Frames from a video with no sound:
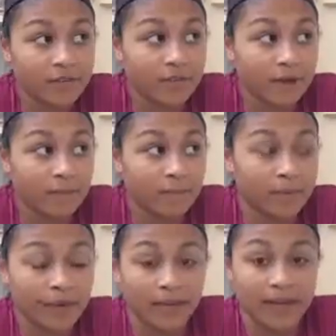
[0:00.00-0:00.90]
from
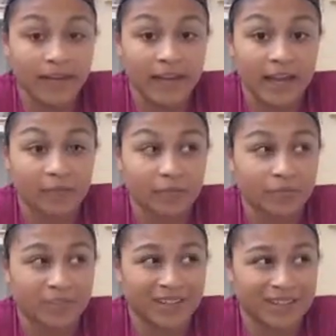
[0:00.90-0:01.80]
being
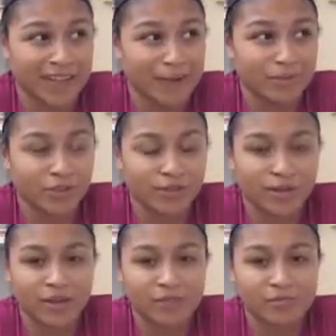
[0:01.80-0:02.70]
captured
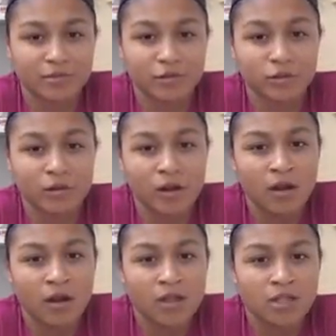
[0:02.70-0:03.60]
by him. So
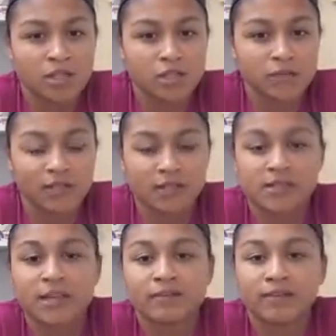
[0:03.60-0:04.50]
she wants to
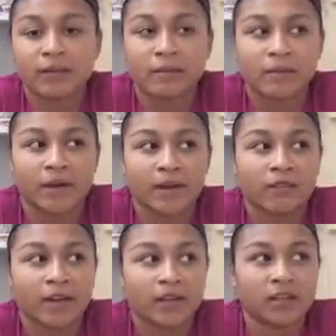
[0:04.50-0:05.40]
save her mom by
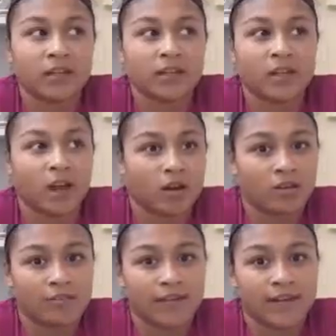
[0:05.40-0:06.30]
finding the
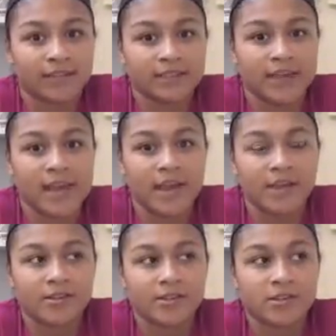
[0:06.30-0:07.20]
artifact
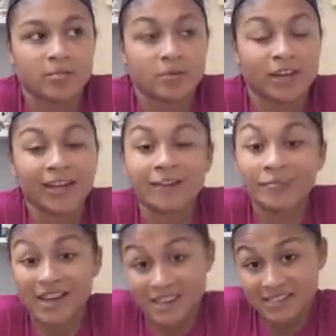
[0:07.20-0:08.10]
and bringing it
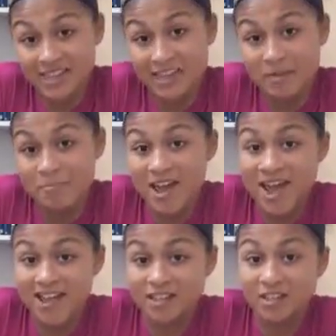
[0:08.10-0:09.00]
back to him,
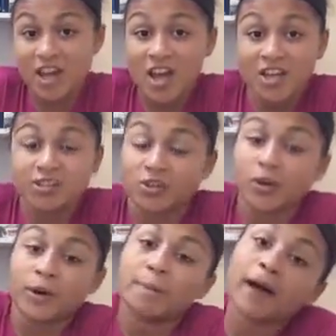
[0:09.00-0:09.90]
and so
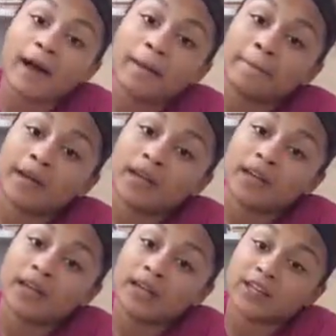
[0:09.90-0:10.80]
her mom
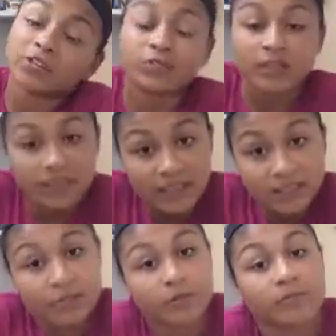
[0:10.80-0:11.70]
gets
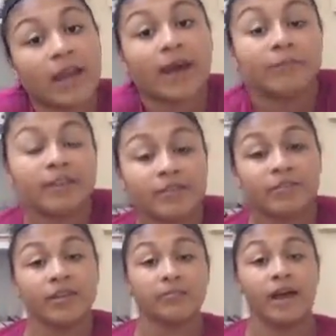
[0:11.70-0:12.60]
released from
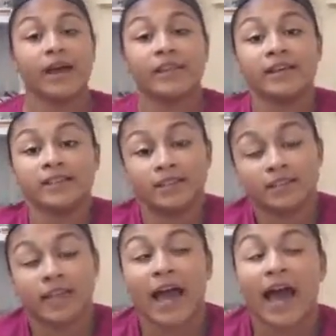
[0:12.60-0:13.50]
captivity by
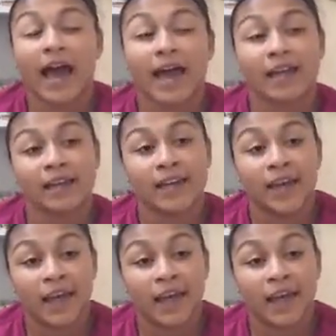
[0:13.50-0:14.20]
this guy.